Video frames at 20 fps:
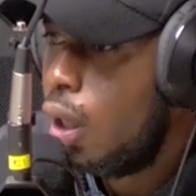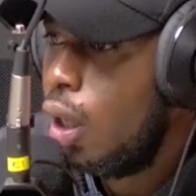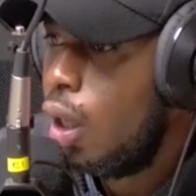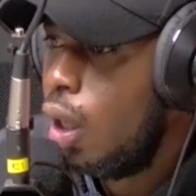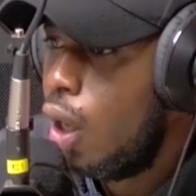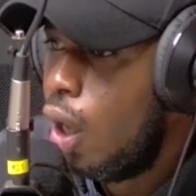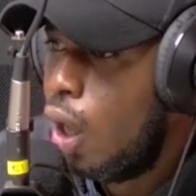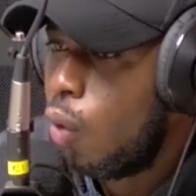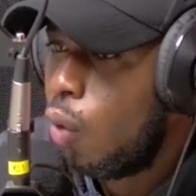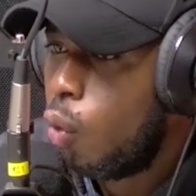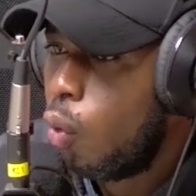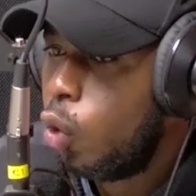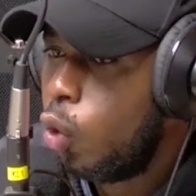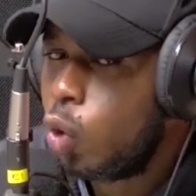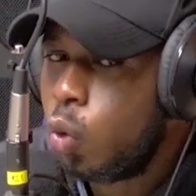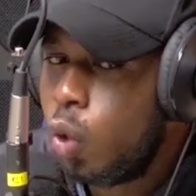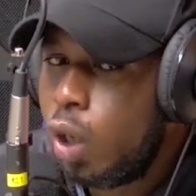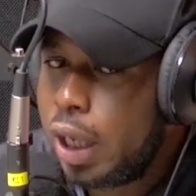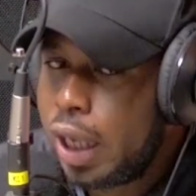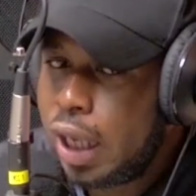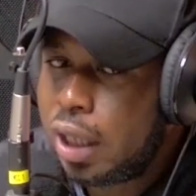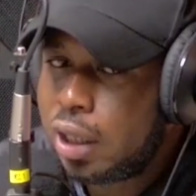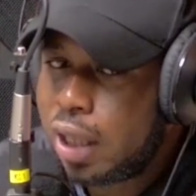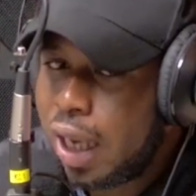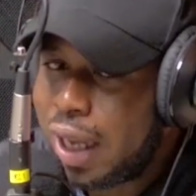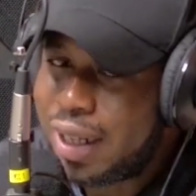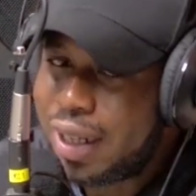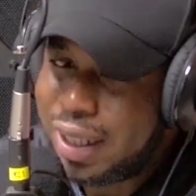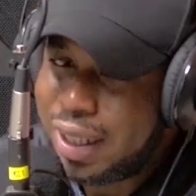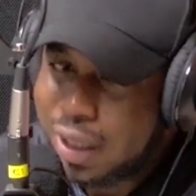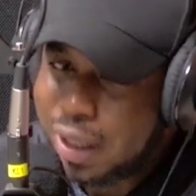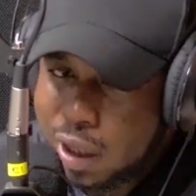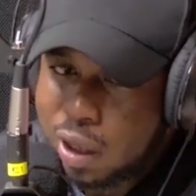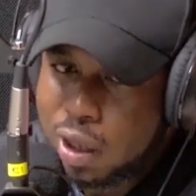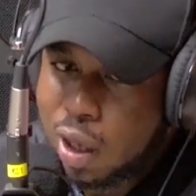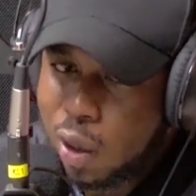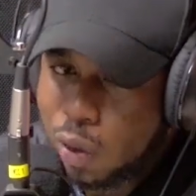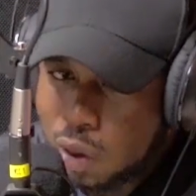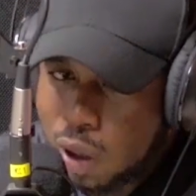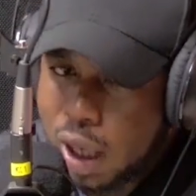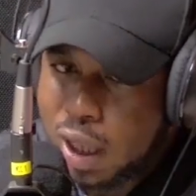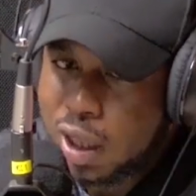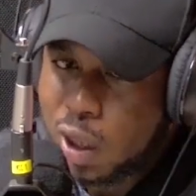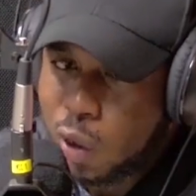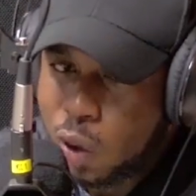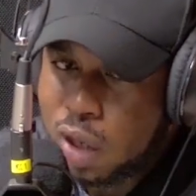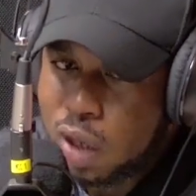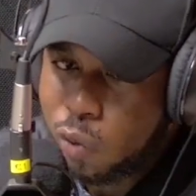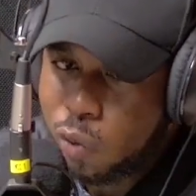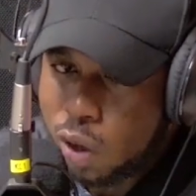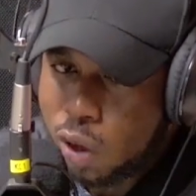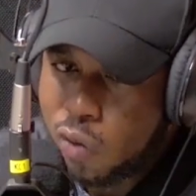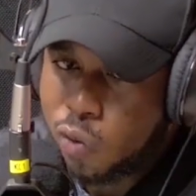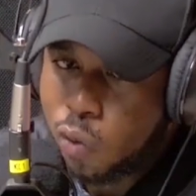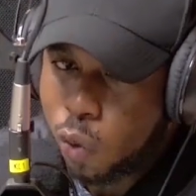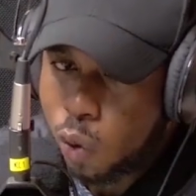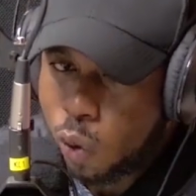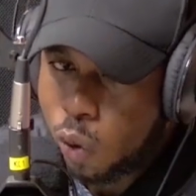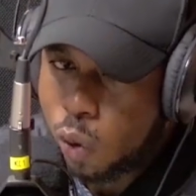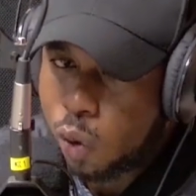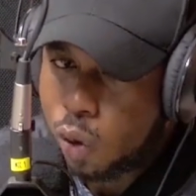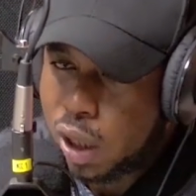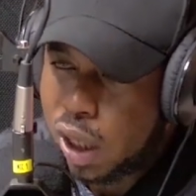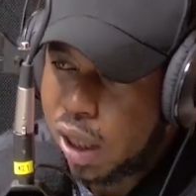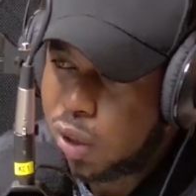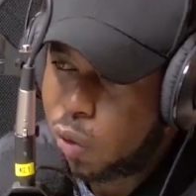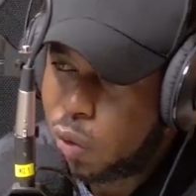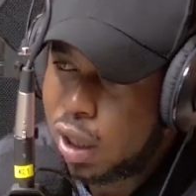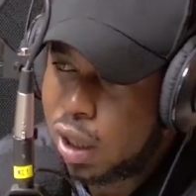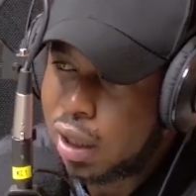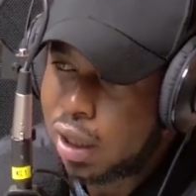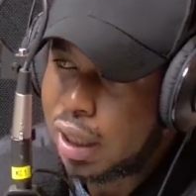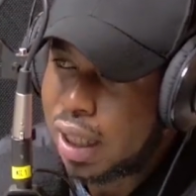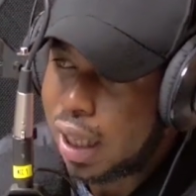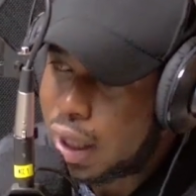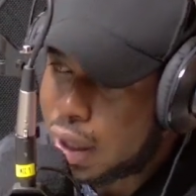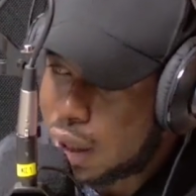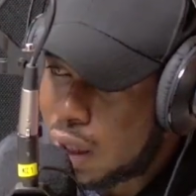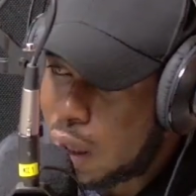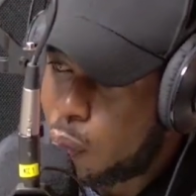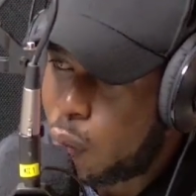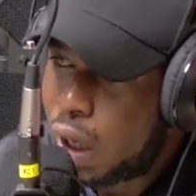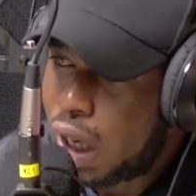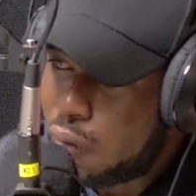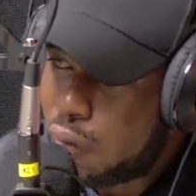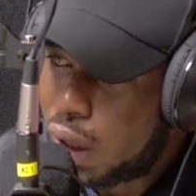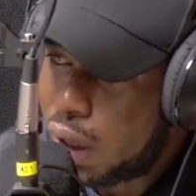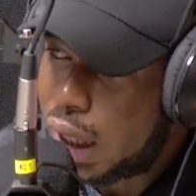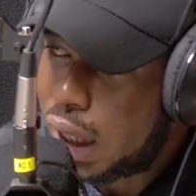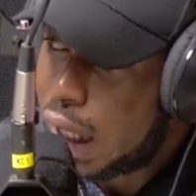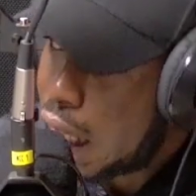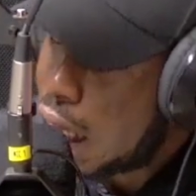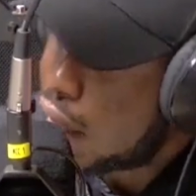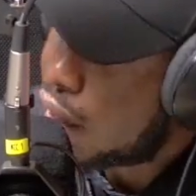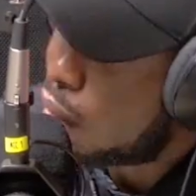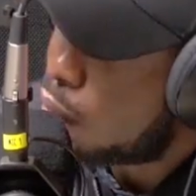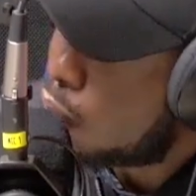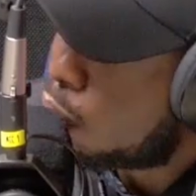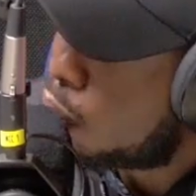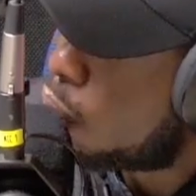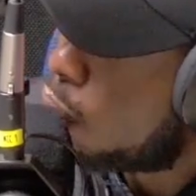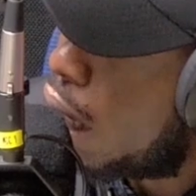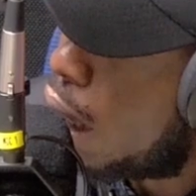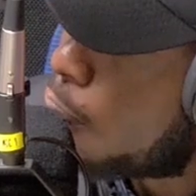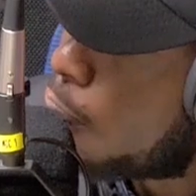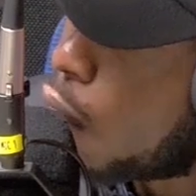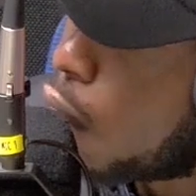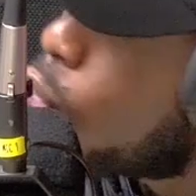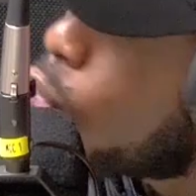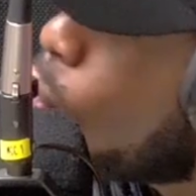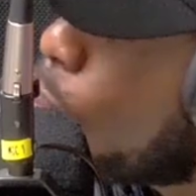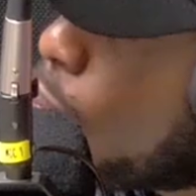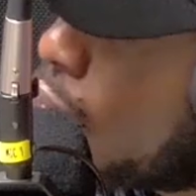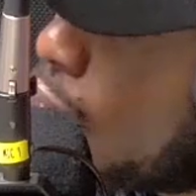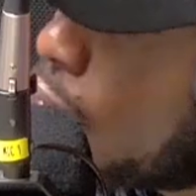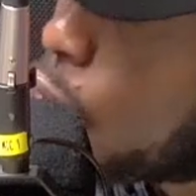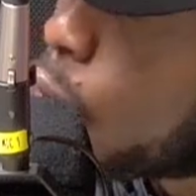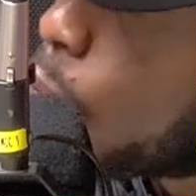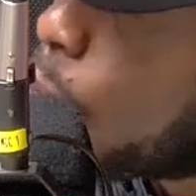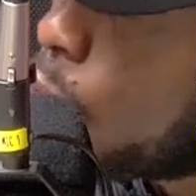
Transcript: what you actually get is like 98,000. Like, they don't give you the full, they do this attack sum and everything. And sometimes I'm like, but nobody told